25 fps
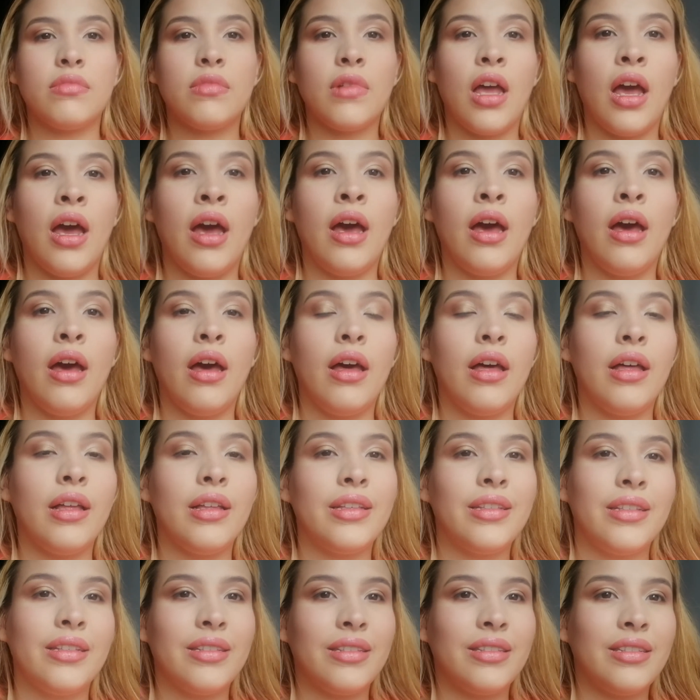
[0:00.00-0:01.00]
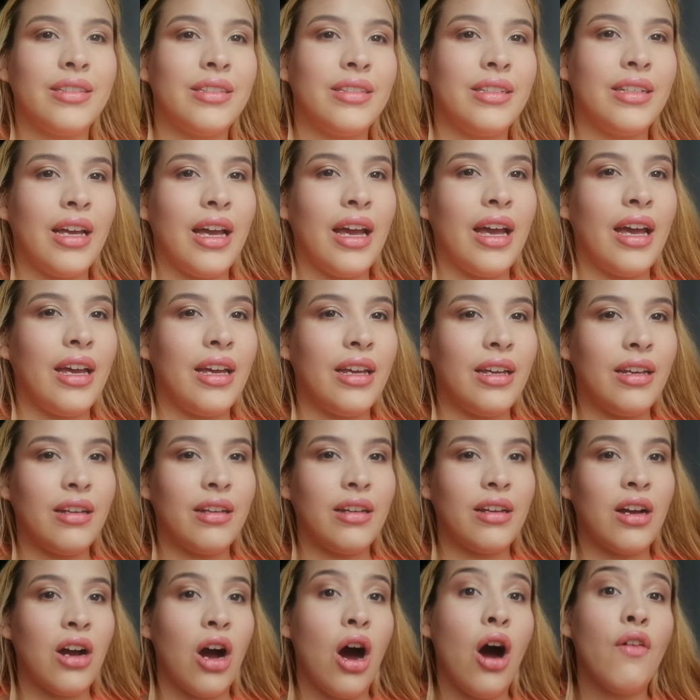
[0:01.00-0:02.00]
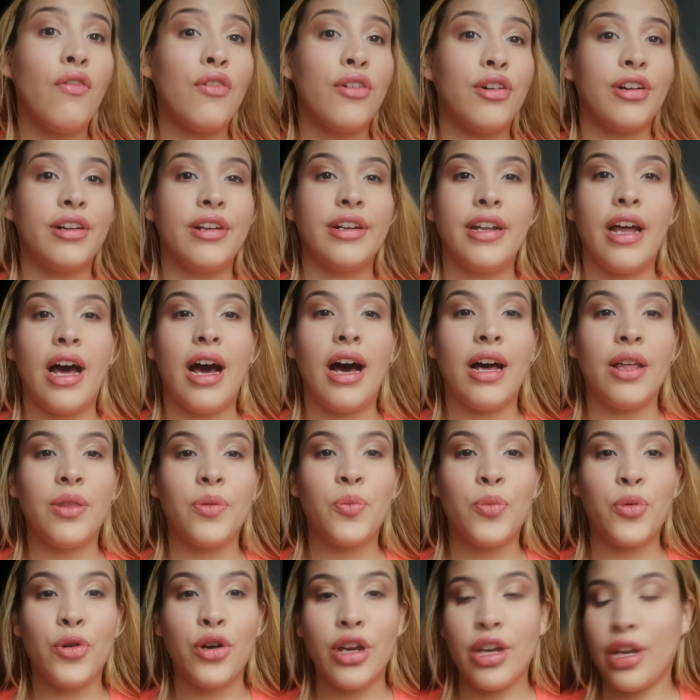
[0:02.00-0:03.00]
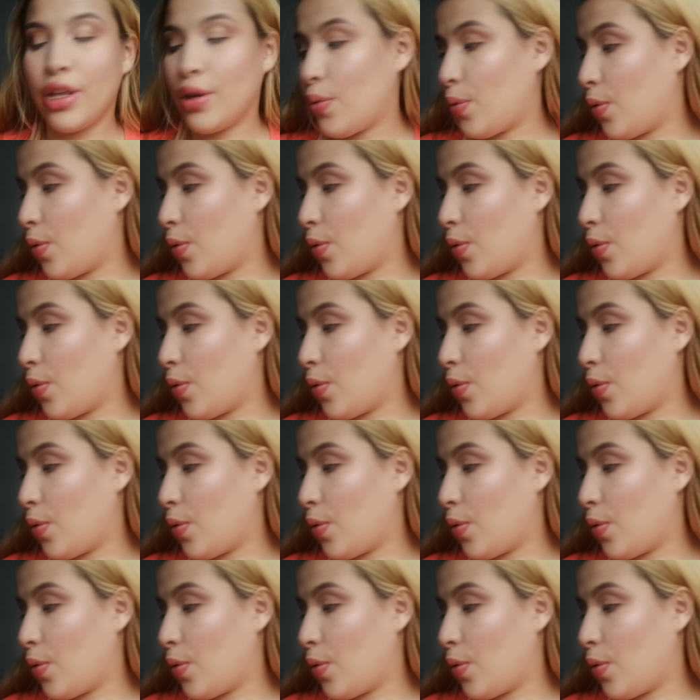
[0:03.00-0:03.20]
uh, they cover that pretty